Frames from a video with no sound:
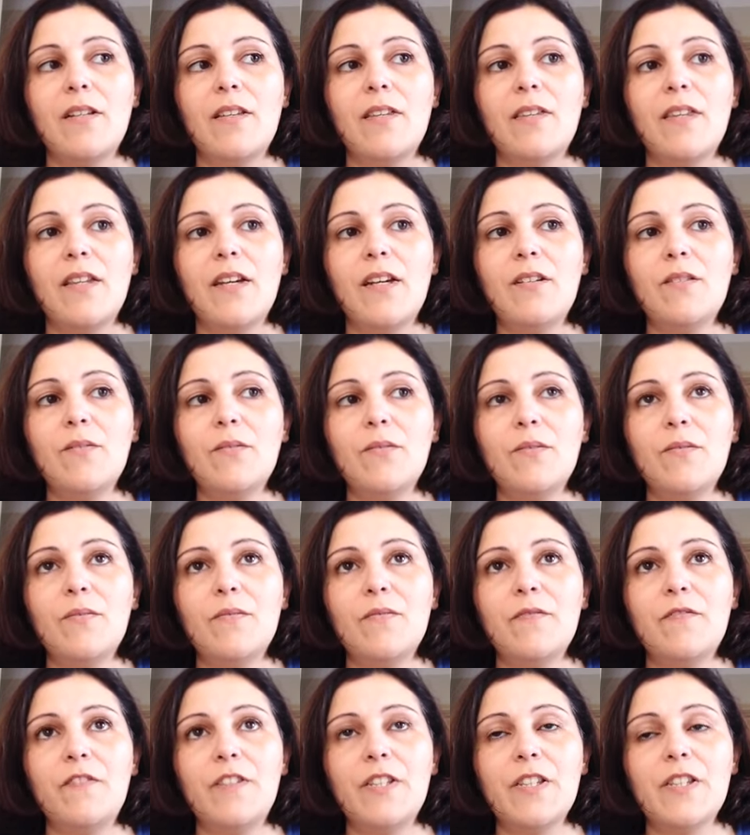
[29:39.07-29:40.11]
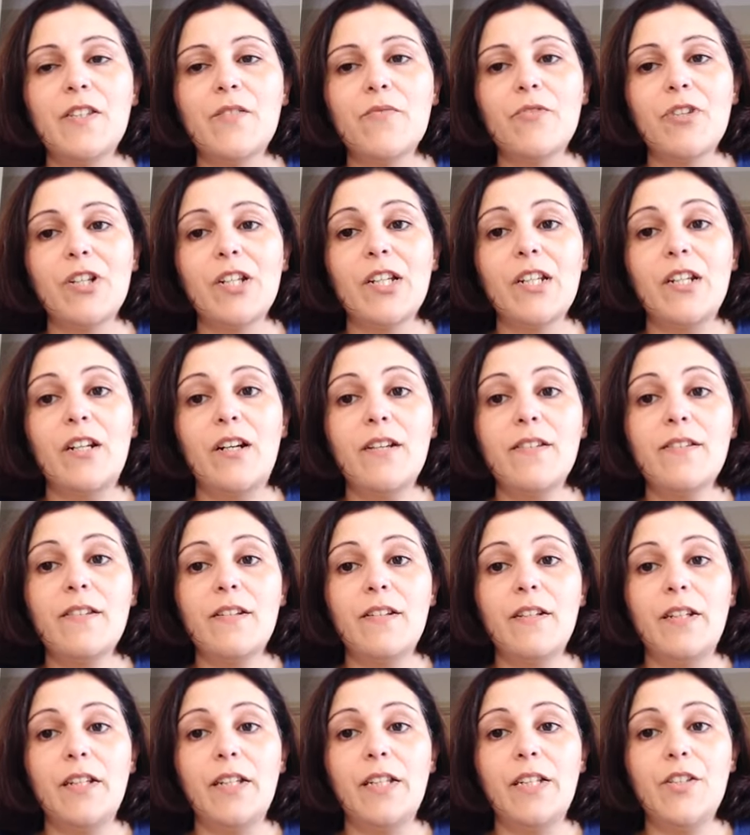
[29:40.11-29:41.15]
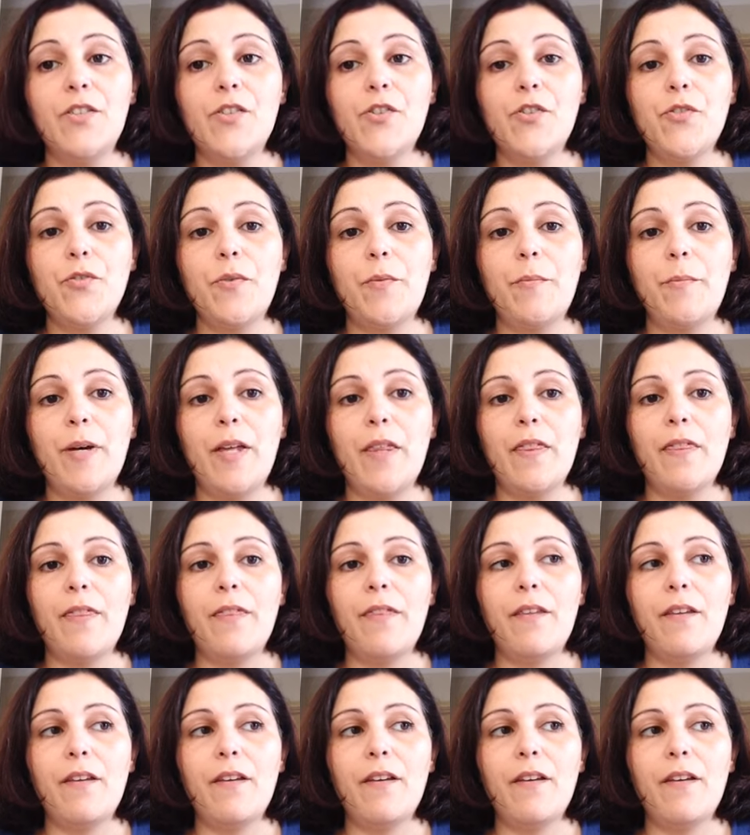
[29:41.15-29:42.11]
That fits really nicely into a month,